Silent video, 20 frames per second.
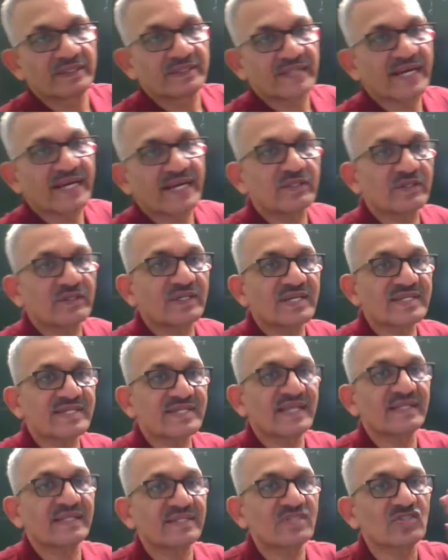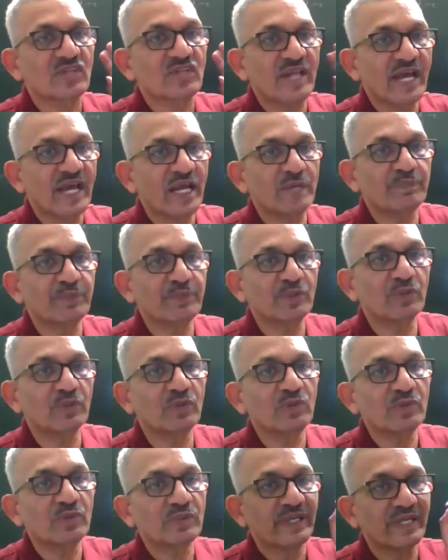Try to understand, this will help
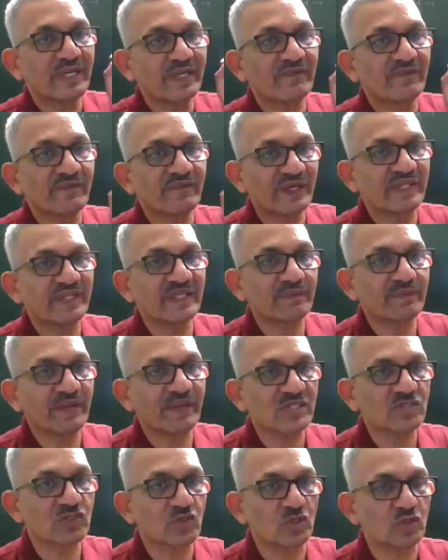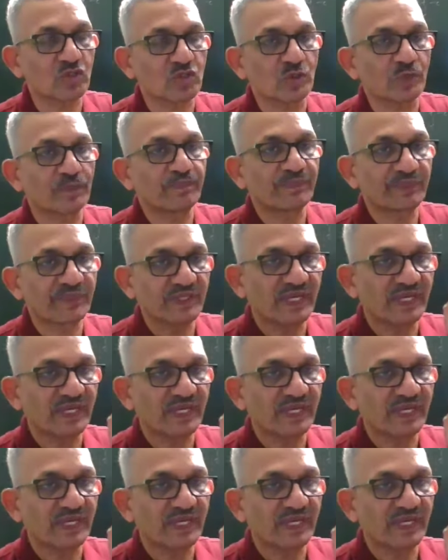you in fill in the blanks also.